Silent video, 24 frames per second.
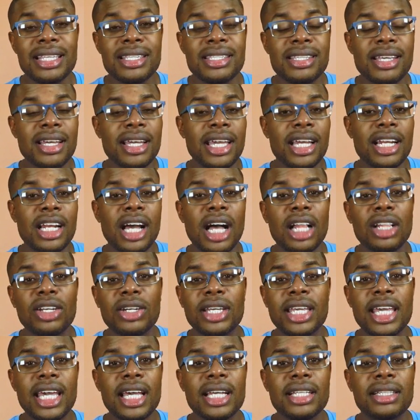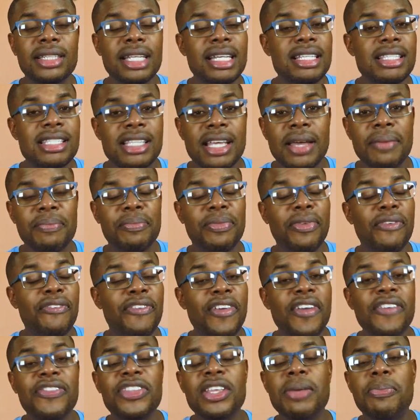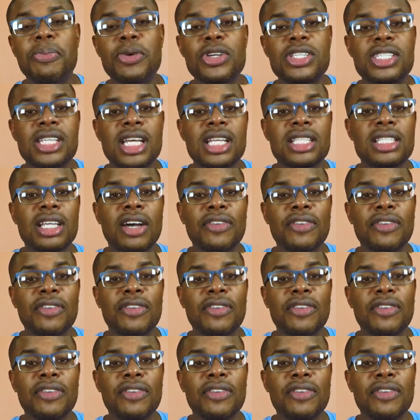you can allocate, let's say, 50%